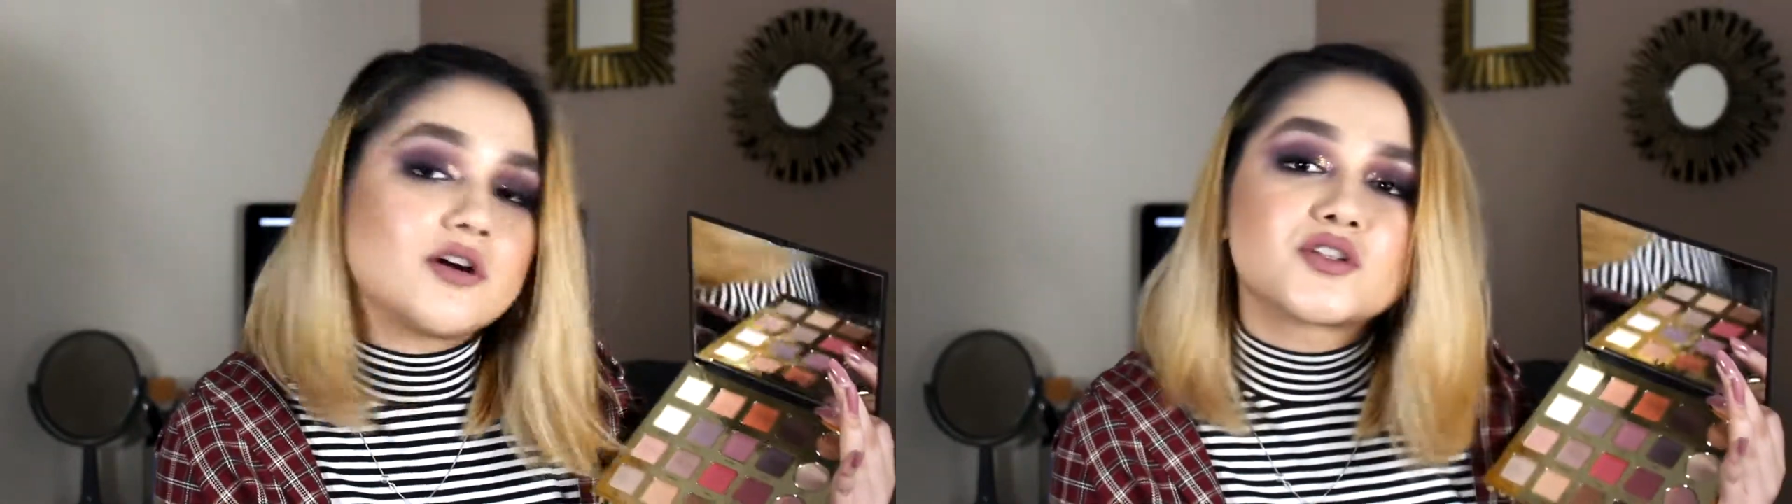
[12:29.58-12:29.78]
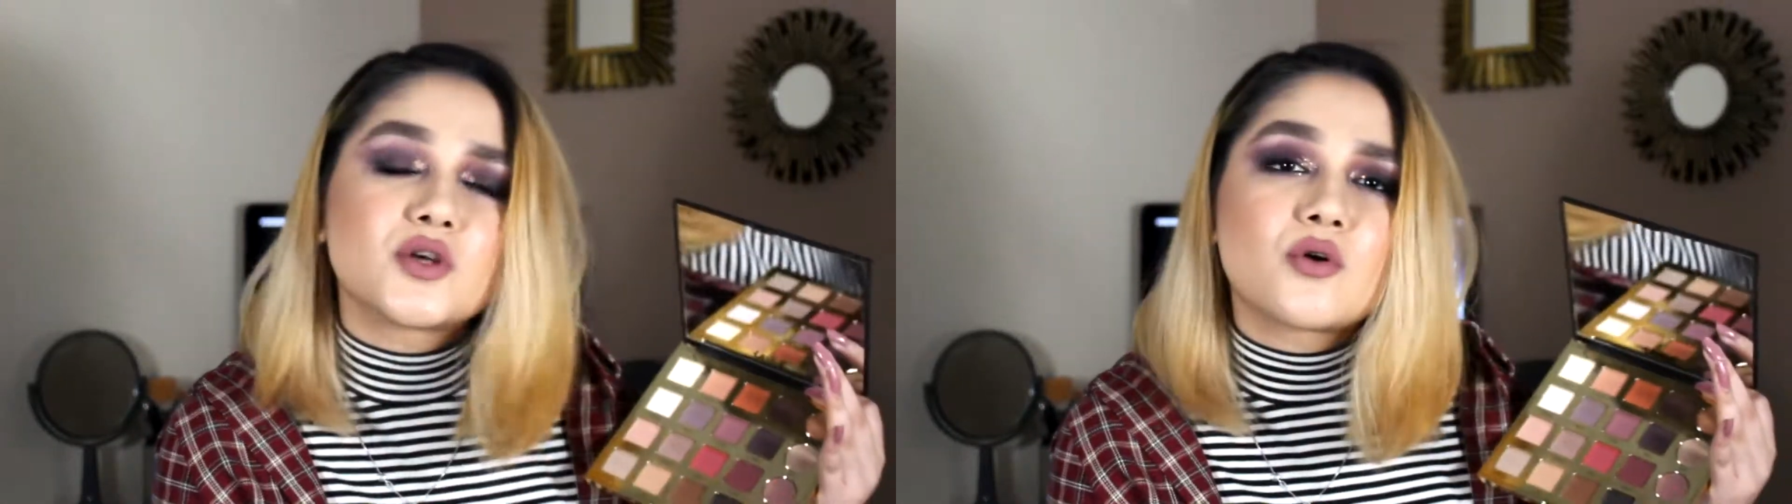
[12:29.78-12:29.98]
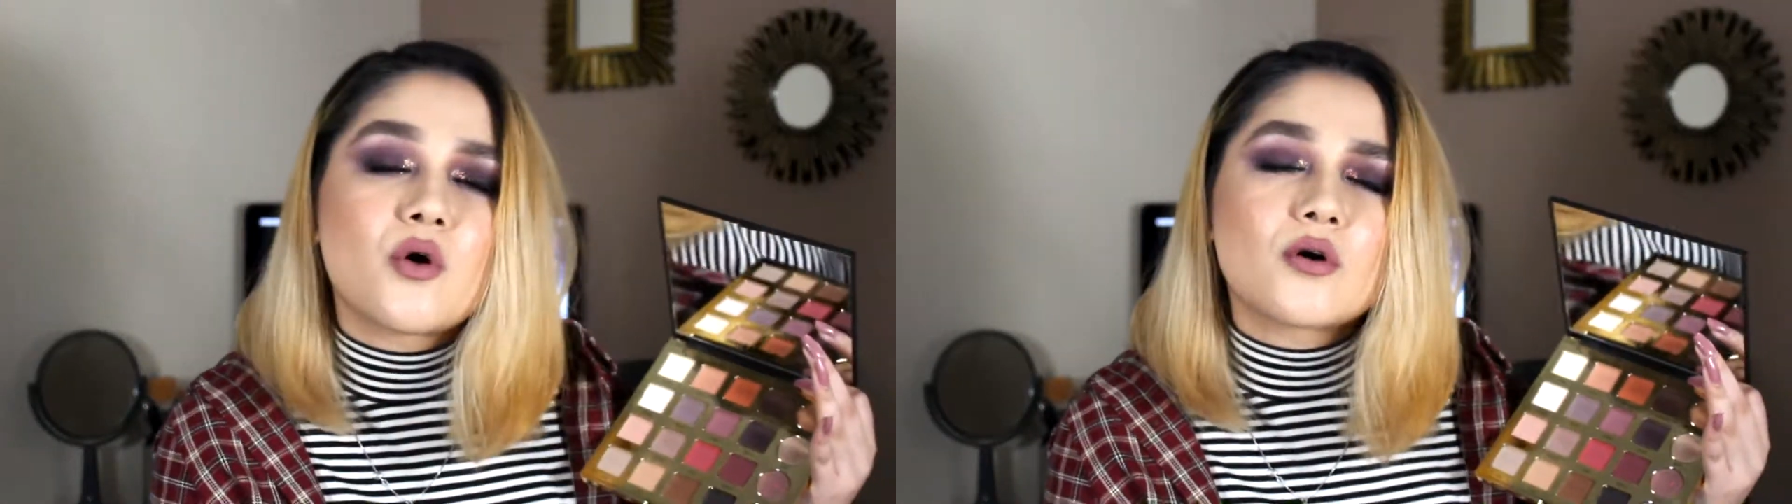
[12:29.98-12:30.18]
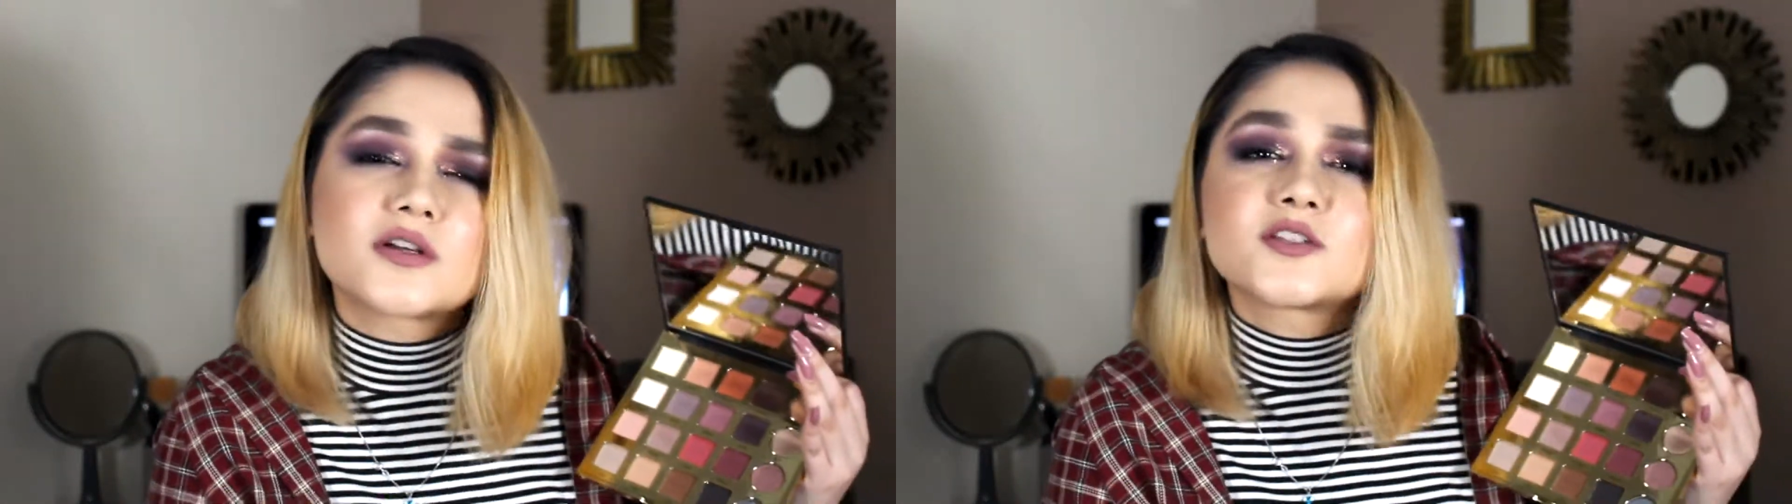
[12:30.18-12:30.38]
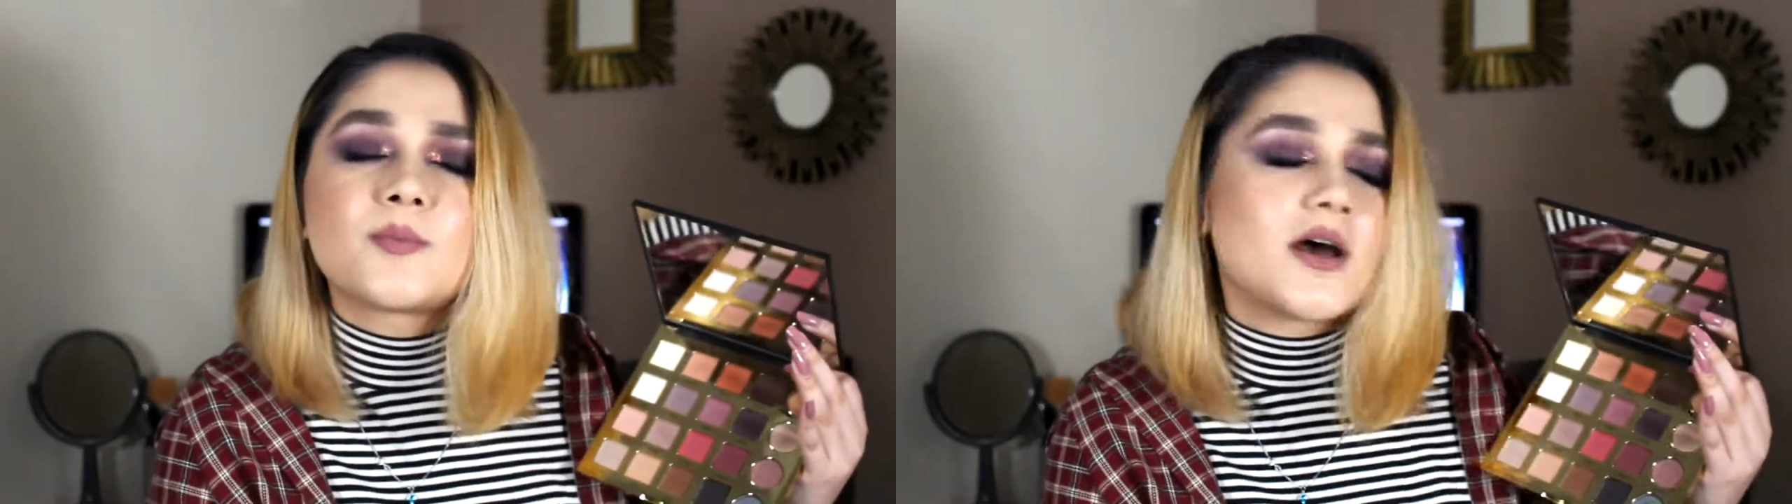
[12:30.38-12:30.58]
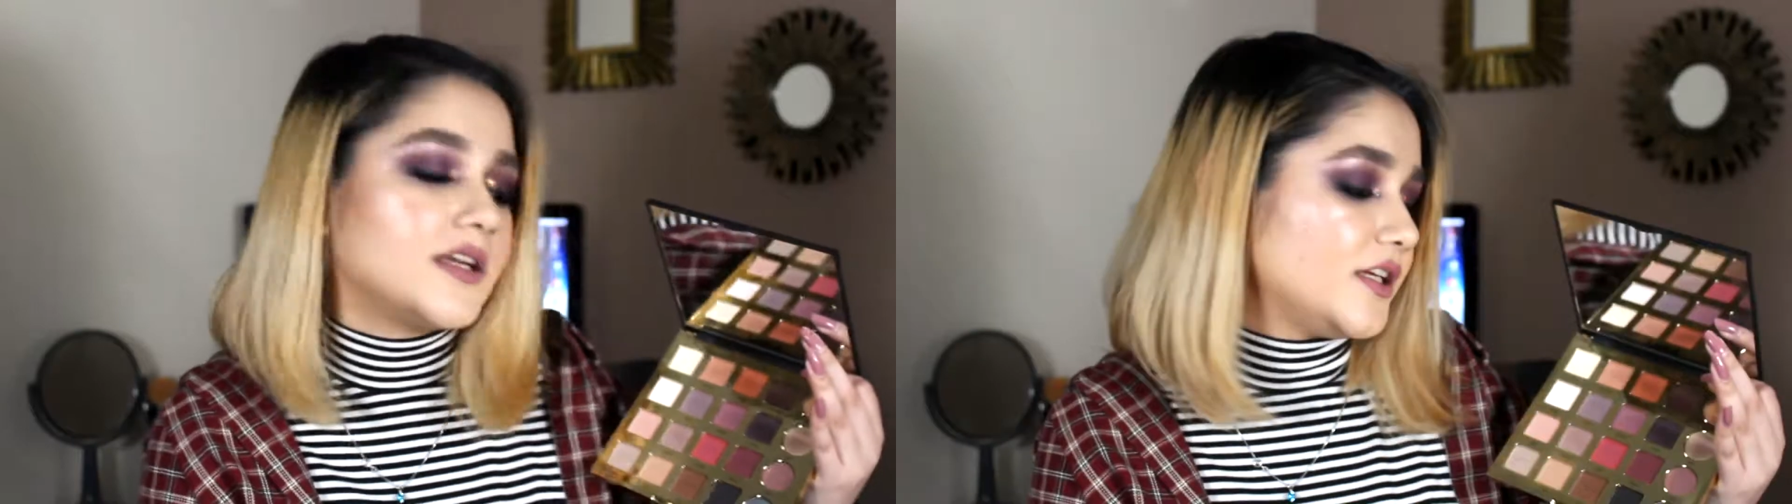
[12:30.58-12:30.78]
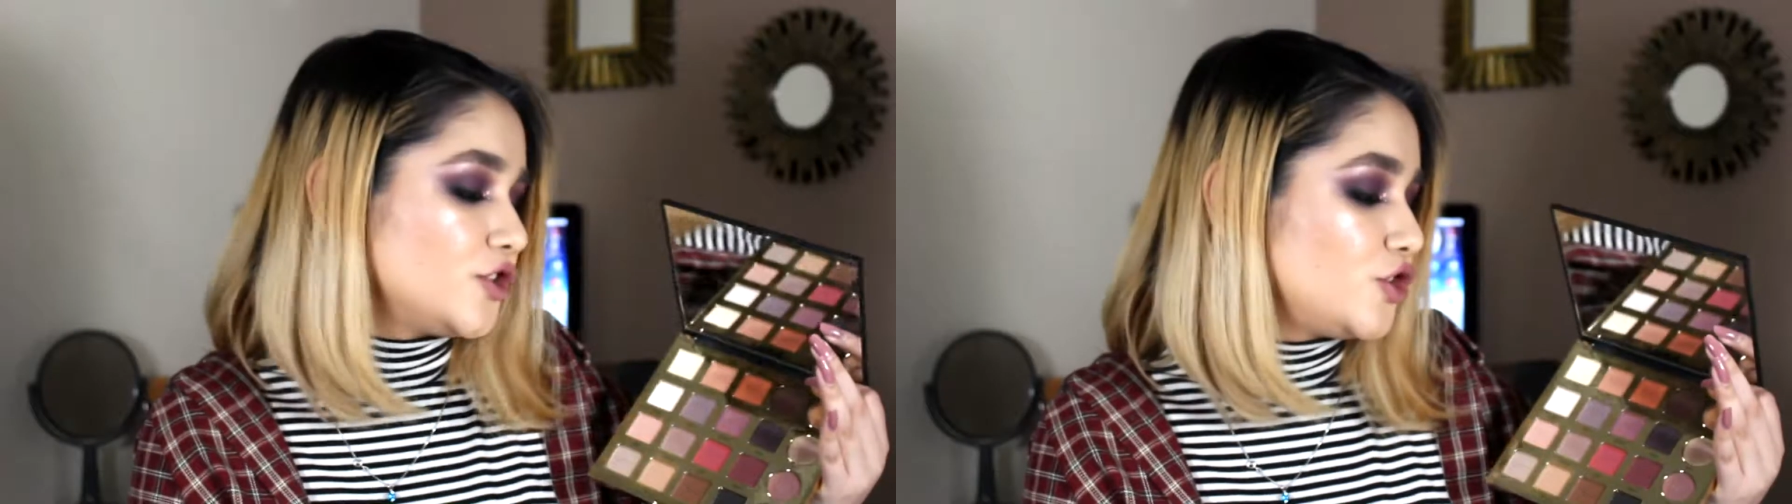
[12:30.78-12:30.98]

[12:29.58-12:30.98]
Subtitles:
are also corresponding